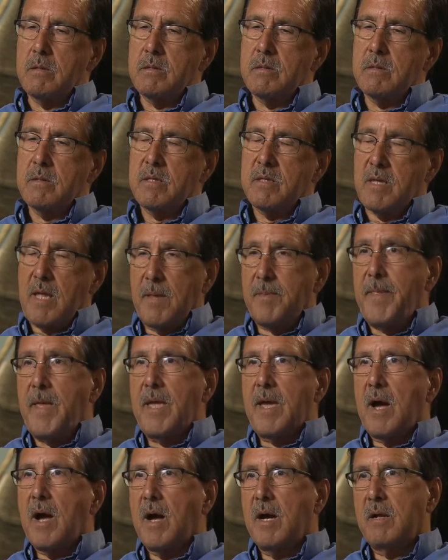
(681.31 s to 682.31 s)
said they
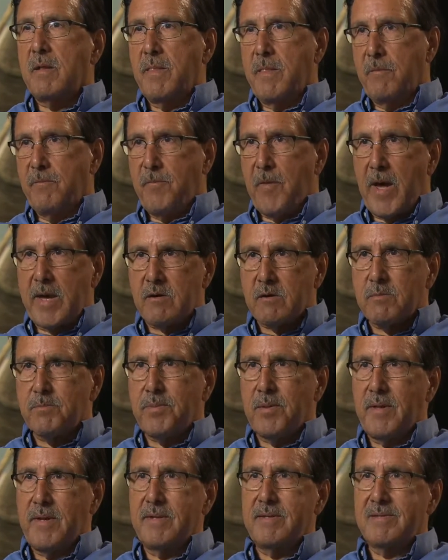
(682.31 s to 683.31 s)
hung the
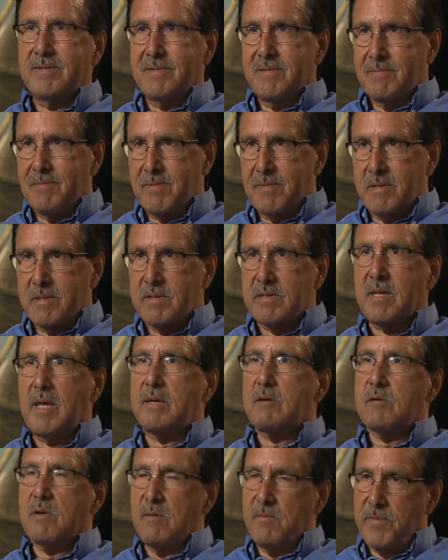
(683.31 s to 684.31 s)
fireplace, the
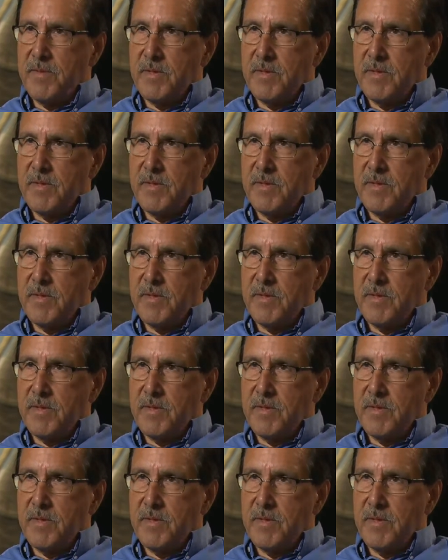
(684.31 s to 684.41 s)
center of